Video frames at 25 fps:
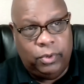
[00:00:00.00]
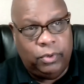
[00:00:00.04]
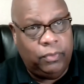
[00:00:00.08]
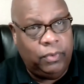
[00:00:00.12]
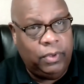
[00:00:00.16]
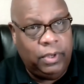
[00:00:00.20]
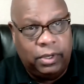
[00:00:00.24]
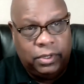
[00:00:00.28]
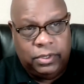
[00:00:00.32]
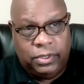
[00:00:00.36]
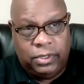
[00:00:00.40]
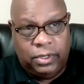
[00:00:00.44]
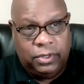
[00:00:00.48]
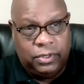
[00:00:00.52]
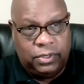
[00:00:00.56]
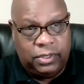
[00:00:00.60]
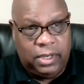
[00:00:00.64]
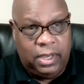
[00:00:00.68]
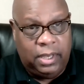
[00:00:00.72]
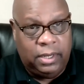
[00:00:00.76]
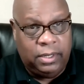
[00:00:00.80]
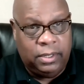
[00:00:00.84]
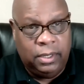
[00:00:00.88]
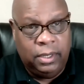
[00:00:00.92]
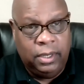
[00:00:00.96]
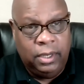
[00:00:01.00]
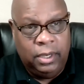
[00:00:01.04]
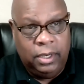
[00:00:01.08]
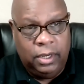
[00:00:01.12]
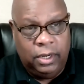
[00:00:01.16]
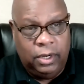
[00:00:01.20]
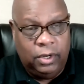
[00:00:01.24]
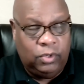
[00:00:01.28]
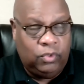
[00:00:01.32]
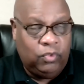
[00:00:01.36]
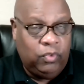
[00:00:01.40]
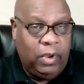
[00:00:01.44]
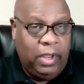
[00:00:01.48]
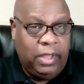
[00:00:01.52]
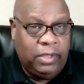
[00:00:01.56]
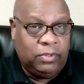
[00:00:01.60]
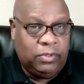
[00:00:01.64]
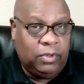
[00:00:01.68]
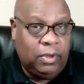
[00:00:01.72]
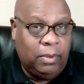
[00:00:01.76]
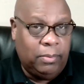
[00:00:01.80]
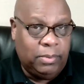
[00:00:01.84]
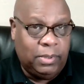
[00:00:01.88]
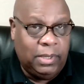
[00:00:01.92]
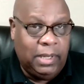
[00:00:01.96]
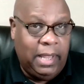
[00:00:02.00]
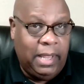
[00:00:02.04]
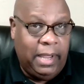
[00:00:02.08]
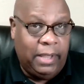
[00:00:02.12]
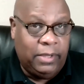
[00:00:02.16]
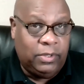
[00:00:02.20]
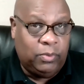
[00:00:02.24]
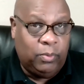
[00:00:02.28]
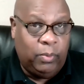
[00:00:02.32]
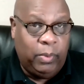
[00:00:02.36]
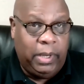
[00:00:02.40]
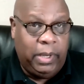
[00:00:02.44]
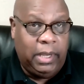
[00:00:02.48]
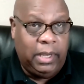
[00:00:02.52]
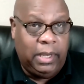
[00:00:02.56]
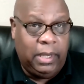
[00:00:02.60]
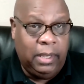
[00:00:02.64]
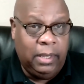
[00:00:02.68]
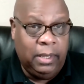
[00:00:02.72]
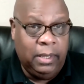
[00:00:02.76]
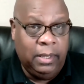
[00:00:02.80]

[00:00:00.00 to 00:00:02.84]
You really should have sent your transcripts last week.